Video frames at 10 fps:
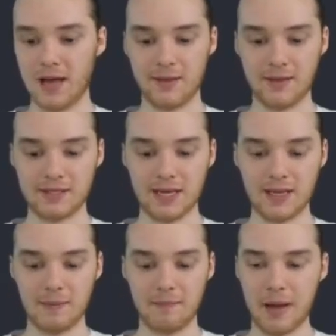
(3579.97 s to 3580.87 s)
and let's
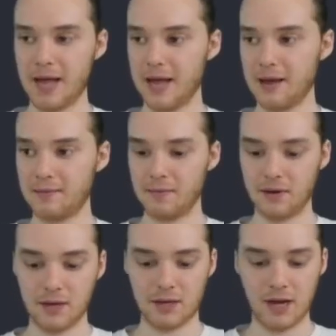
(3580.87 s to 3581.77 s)
say that Pam
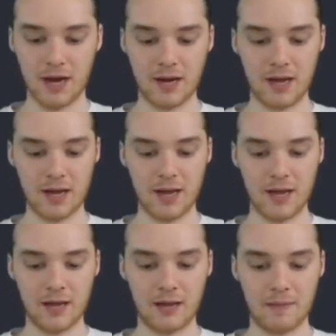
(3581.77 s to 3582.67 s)
got
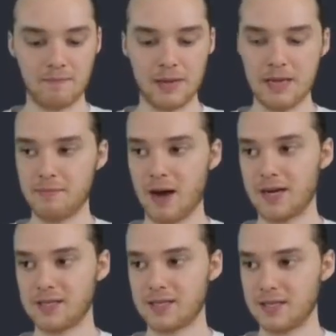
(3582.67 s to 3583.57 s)
a B-
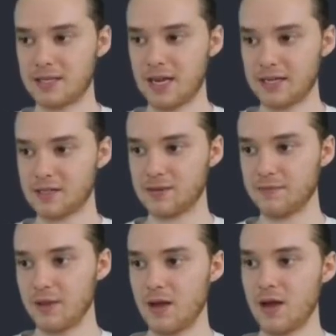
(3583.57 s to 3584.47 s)
on the test.
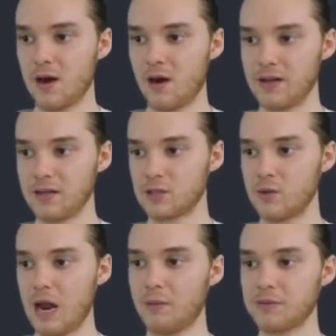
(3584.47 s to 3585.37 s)
All right, so
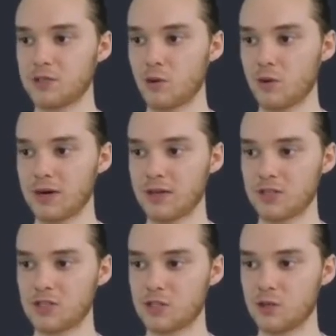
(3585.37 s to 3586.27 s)
now I'm storing
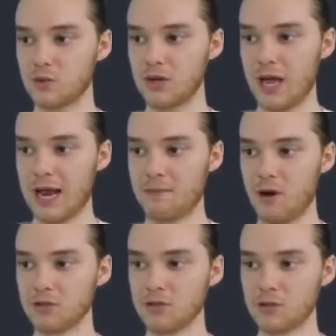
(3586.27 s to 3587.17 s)
the student, and I'm
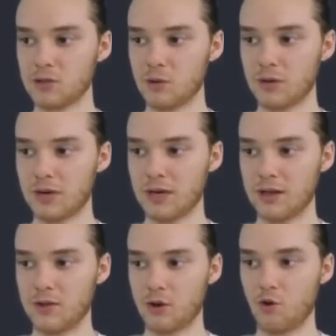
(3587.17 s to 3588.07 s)
also
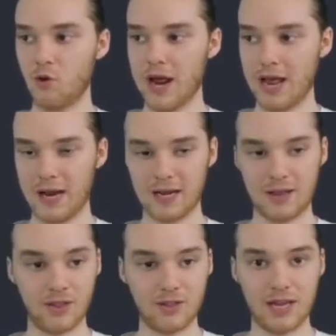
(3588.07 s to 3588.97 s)
storing the grade
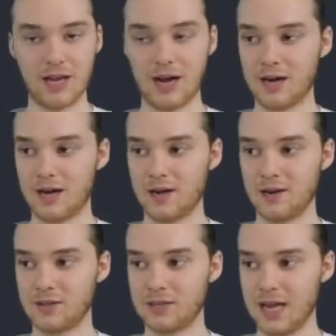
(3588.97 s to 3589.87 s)
that they got
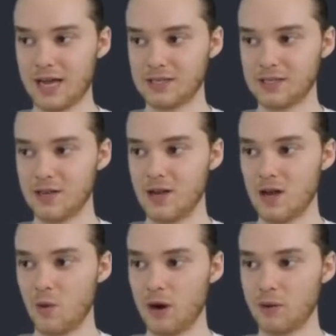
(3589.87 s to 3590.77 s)
on the test.
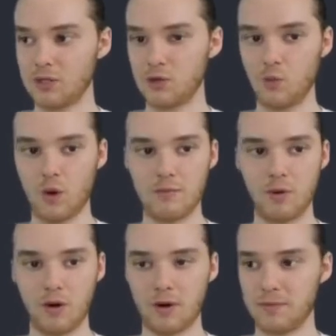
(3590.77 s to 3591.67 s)
Why don't we do one
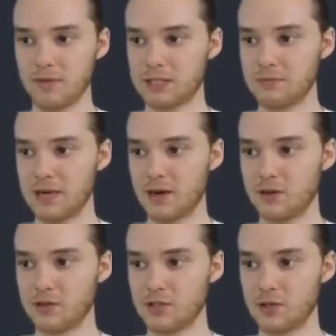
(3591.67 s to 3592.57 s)
more? Let's make
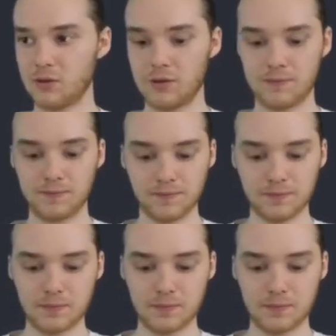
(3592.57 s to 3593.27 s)
another student,